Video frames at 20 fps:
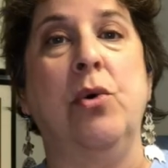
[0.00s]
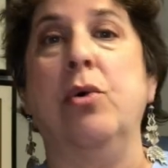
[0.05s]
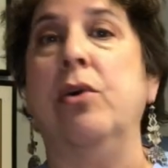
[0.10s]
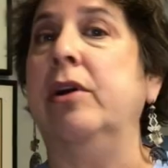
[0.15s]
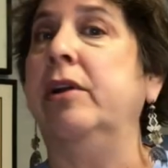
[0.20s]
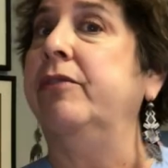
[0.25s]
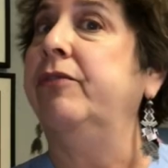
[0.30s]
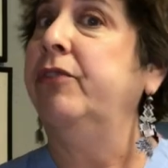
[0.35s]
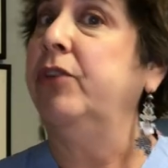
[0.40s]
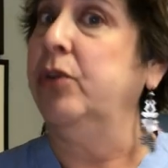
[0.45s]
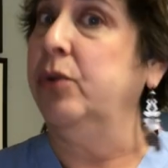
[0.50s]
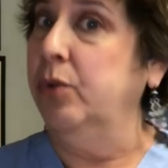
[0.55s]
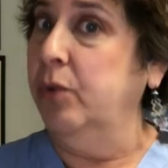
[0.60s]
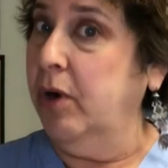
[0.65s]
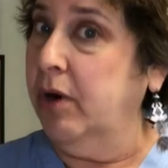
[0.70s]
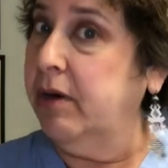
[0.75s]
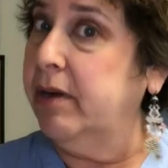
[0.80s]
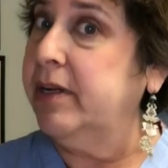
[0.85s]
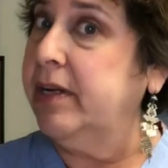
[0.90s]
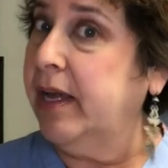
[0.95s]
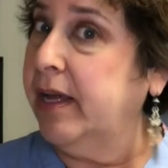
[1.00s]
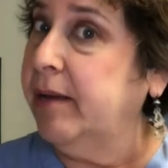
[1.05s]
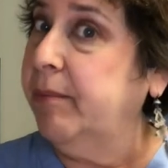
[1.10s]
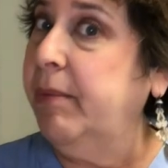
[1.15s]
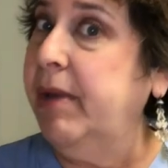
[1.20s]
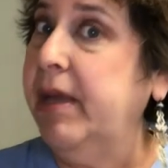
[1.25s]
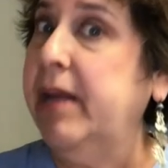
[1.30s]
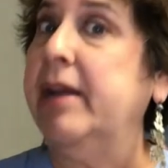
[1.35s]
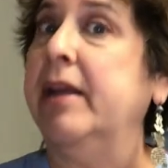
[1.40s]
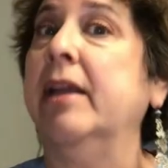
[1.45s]
or if you are a
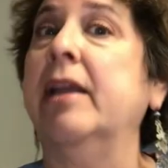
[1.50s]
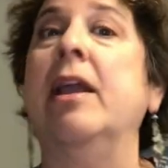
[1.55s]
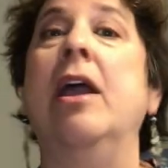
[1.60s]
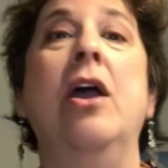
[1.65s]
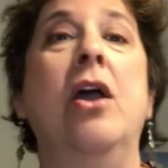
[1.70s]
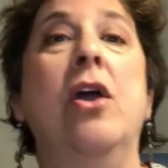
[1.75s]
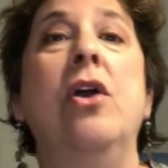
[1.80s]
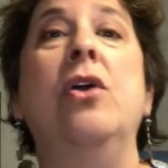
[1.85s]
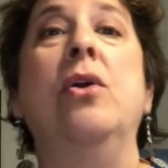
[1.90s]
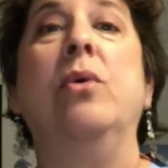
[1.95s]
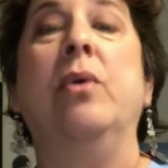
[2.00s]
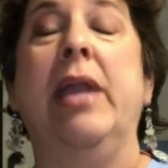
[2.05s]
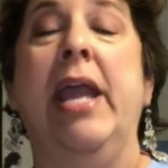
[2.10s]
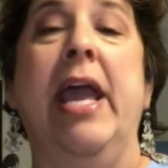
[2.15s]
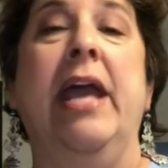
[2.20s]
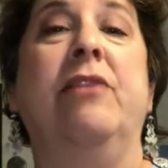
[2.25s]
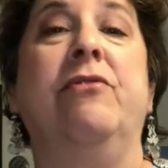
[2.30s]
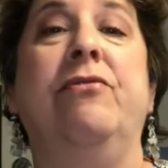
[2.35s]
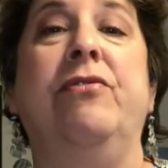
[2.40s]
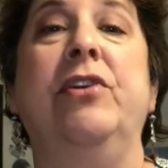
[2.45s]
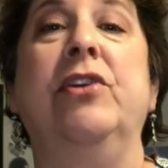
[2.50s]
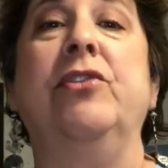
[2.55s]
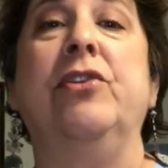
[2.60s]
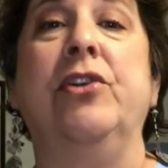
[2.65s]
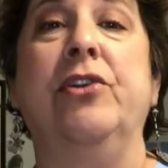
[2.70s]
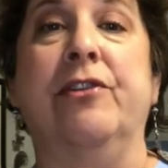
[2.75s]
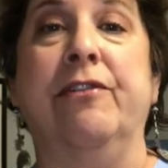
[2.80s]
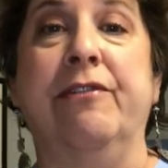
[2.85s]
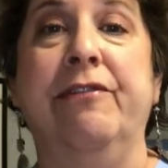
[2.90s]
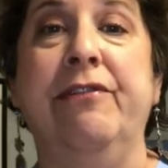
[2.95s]
diabetic who can't feel
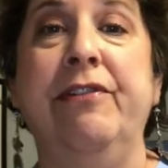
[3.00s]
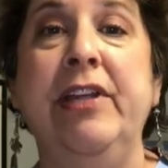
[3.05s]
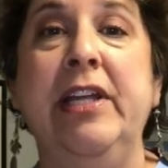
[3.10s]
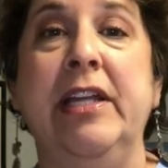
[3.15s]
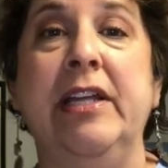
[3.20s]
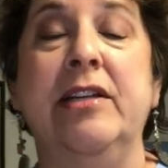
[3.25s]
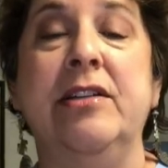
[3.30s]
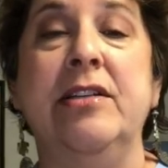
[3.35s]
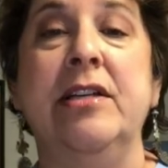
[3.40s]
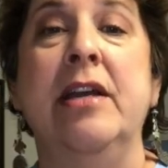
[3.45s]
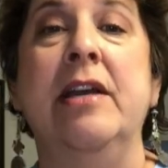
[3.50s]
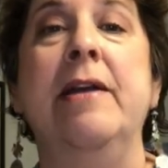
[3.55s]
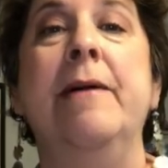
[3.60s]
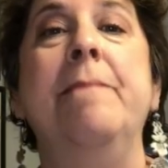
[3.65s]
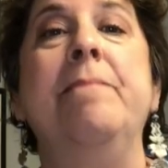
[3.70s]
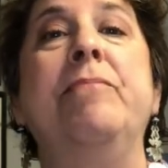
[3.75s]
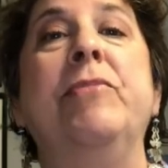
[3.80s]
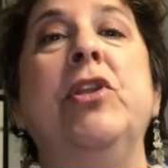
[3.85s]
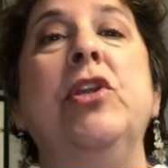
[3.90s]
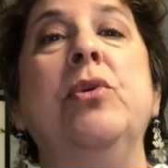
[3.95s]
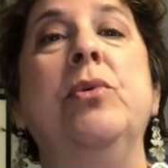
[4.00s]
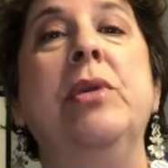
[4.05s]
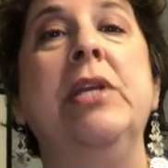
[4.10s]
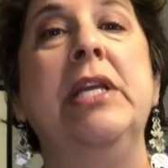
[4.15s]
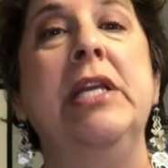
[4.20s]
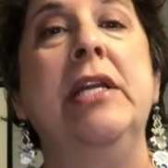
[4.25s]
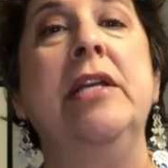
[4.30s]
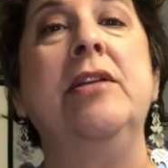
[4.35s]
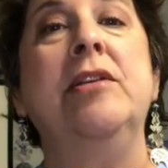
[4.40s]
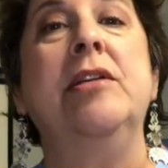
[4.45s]
your feet, you
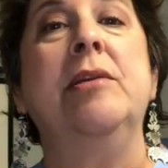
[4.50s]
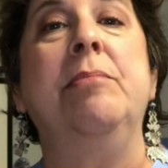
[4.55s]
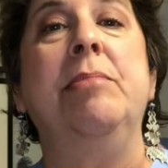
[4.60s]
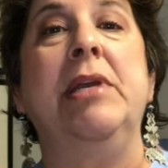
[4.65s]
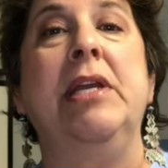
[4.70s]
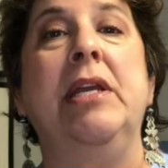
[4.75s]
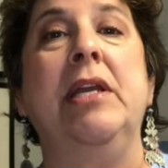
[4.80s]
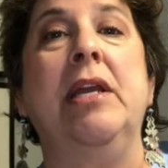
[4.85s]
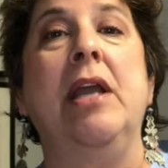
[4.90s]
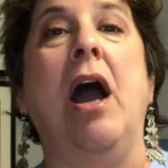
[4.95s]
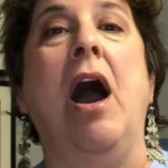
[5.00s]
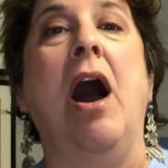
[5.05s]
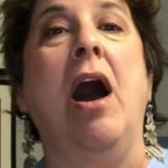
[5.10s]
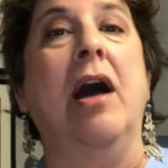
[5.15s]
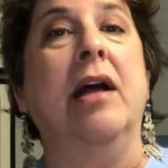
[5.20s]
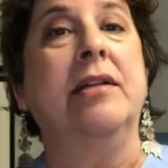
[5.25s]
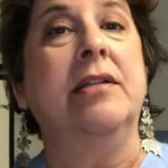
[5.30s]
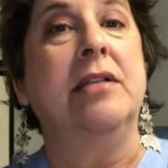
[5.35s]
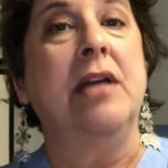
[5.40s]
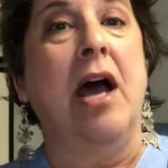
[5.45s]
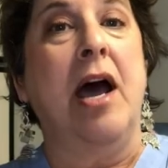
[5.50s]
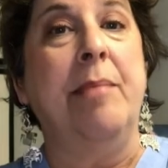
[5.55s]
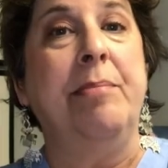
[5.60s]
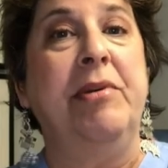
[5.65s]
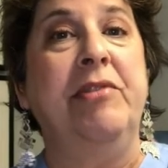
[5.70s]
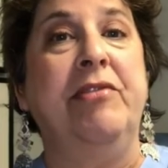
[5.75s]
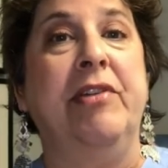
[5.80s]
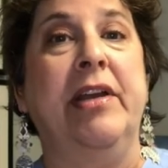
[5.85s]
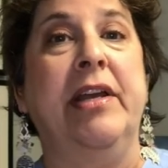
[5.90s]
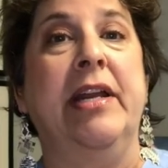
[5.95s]
need to be on top
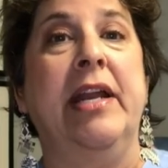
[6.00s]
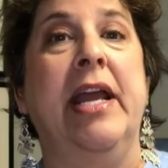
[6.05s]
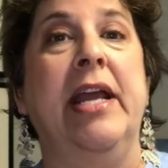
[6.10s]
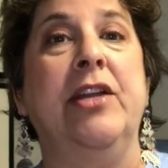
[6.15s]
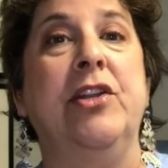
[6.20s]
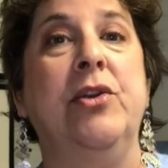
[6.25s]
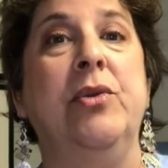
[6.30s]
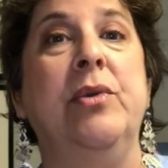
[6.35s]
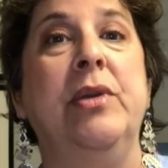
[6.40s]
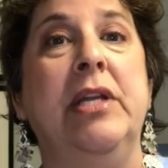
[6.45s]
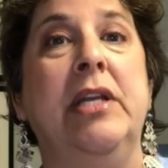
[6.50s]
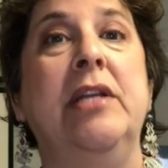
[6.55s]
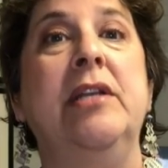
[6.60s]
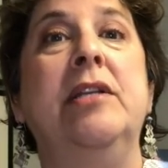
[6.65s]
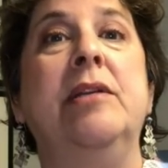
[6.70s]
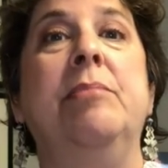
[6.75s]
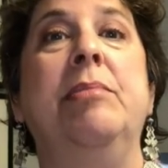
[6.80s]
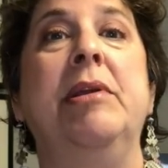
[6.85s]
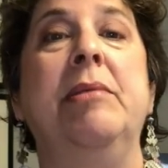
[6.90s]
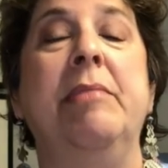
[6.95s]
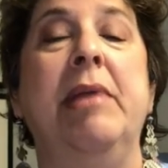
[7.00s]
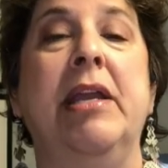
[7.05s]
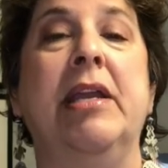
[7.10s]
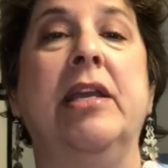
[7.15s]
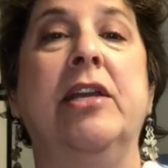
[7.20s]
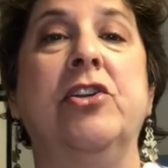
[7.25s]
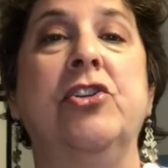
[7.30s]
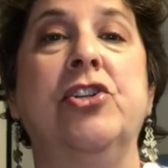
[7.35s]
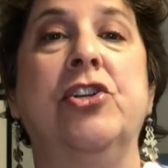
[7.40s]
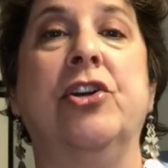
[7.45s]
of it, and you need to be
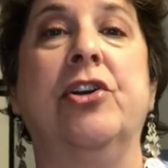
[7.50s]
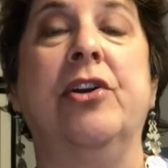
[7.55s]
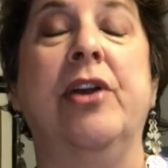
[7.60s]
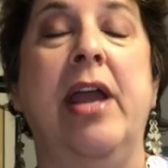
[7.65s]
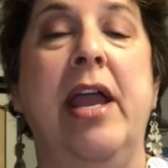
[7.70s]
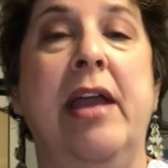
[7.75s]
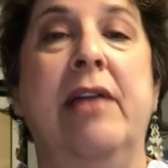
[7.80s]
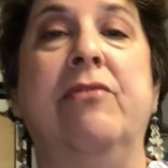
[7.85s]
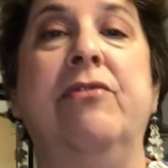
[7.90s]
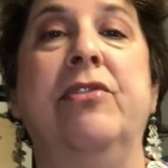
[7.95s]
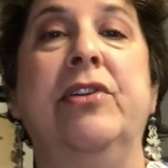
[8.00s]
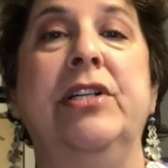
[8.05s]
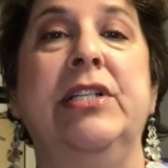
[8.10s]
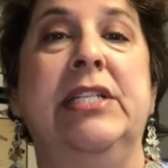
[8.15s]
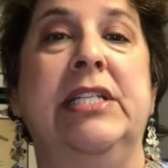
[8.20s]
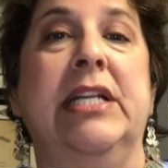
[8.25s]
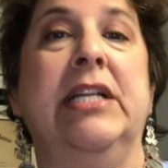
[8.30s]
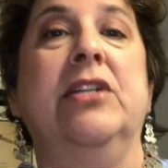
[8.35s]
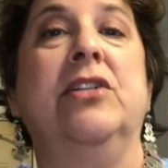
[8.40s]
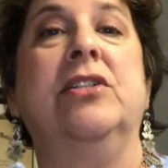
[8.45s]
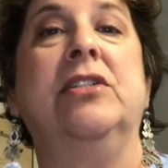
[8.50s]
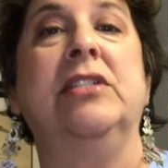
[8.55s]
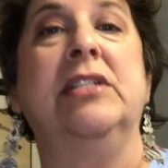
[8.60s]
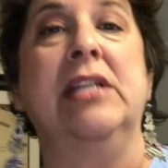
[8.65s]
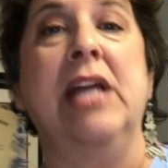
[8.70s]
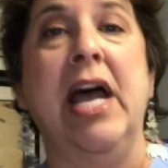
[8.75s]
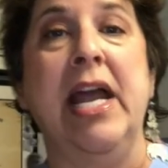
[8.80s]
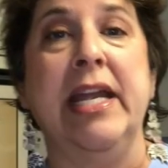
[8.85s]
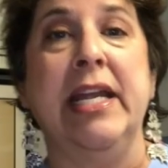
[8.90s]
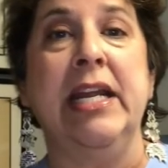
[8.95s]
making sure every single
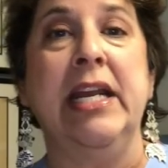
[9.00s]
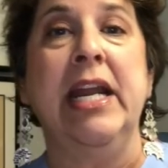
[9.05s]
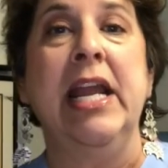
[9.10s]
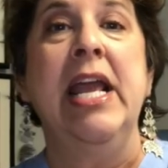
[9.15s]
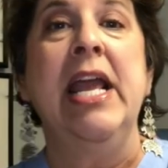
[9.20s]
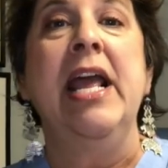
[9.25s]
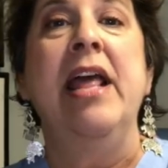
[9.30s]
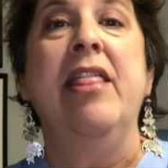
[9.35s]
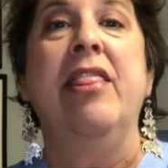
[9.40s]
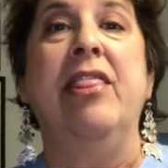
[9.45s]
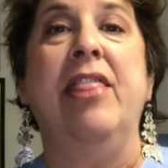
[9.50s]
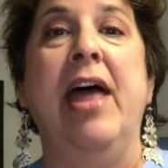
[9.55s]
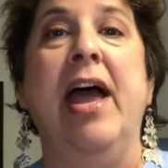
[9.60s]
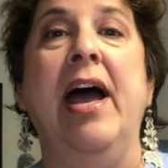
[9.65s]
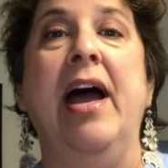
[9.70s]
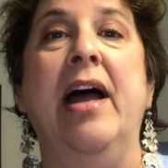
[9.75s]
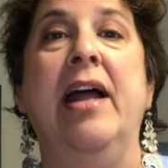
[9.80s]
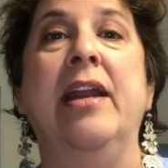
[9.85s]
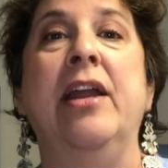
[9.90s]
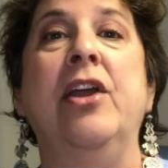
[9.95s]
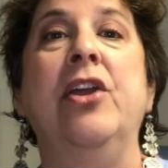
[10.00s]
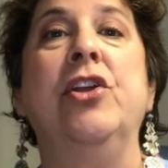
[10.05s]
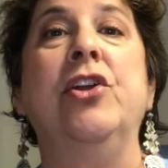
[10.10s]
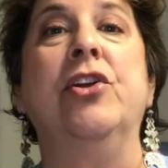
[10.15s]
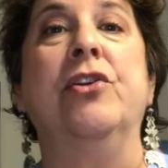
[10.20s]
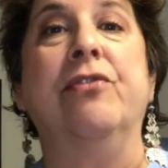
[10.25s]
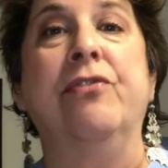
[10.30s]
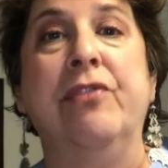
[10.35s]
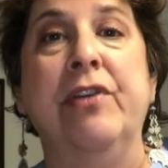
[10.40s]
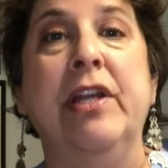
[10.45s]
night that
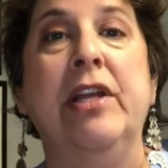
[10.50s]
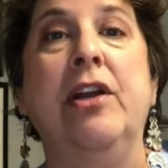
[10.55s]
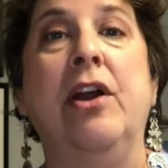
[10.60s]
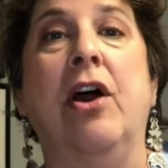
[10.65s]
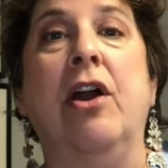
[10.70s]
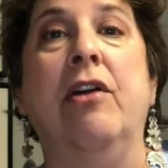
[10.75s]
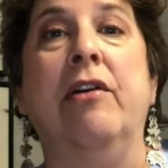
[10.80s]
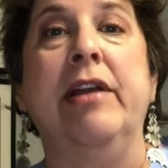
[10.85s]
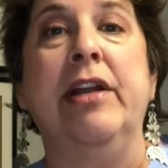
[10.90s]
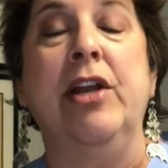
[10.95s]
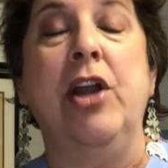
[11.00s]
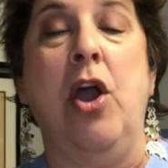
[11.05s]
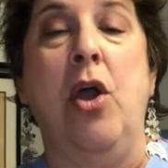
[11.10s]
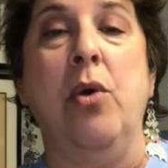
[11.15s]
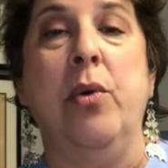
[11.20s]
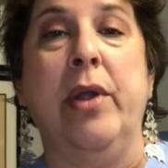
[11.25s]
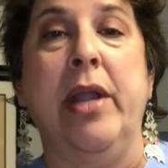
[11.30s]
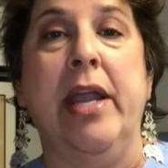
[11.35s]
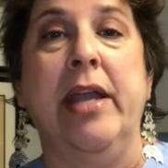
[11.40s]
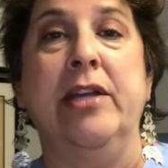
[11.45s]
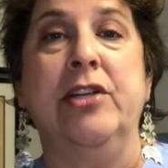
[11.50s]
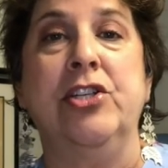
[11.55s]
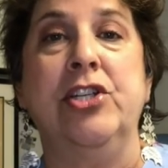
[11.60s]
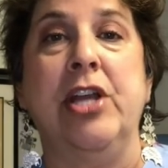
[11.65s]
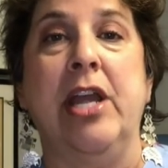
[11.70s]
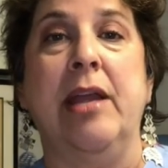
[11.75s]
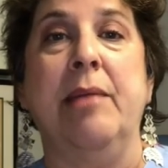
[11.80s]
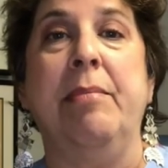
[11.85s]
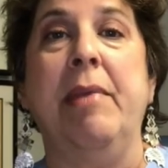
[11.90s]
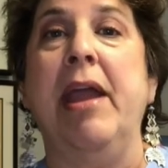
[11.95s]
your feet are in okay shape.